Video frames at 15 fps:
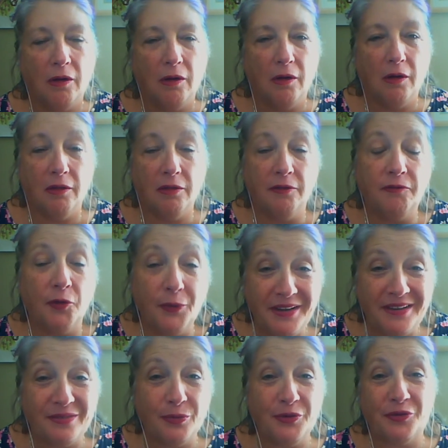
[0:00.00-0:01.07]
The
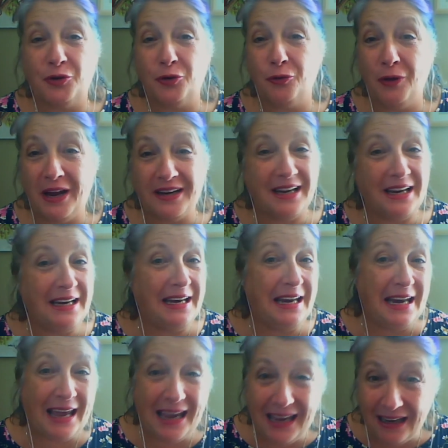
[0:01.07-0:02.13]
voice was correct. It
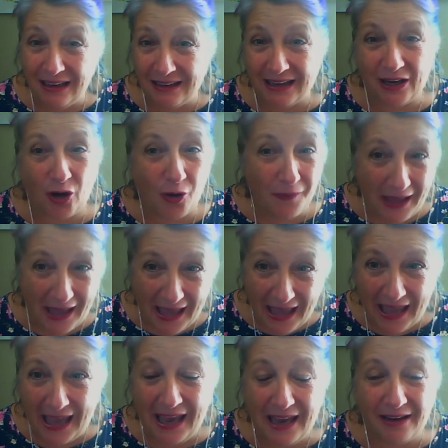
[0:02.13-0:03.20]
nailed it on the
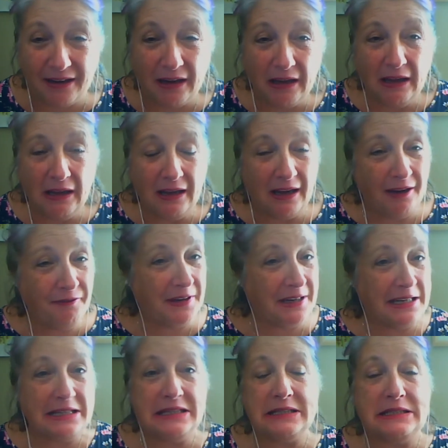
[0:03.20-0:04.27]
head. I felt
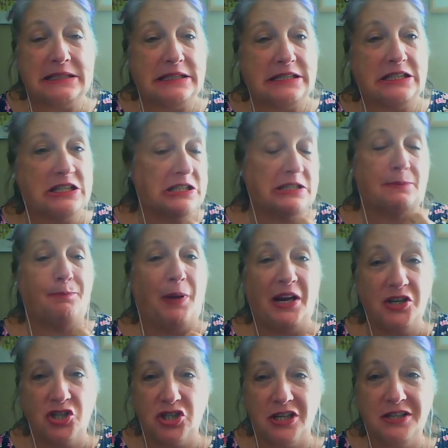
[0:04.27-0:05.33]
like the
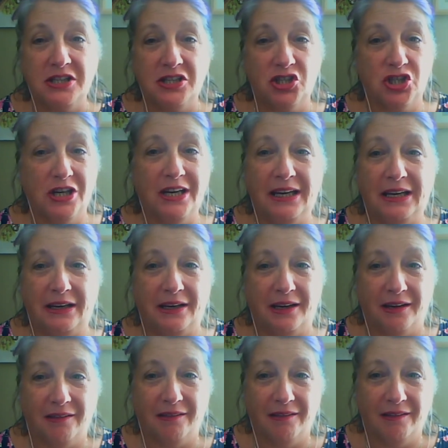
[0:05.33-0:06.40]
punch in the chin.
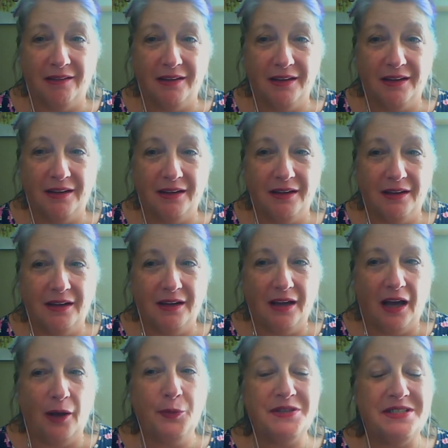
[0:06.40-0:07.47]

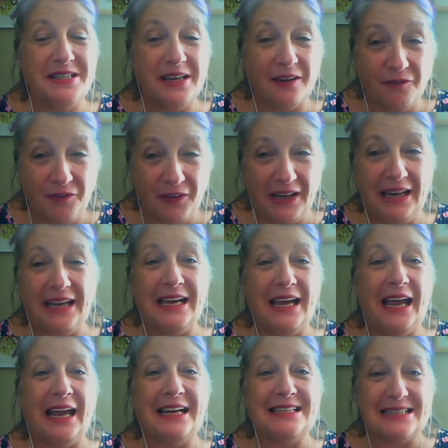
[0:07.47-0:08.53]
I was feeling
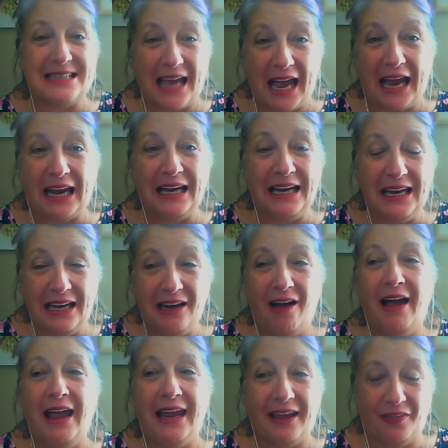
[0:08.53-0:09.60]
exactly
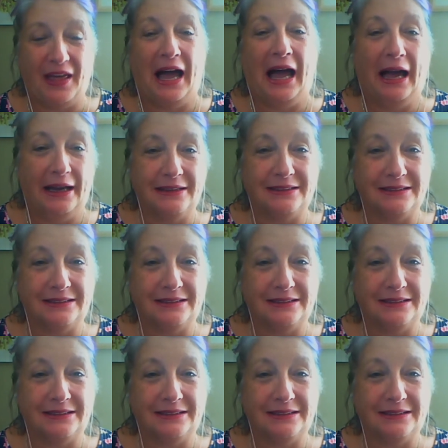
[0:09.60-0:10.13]
like that.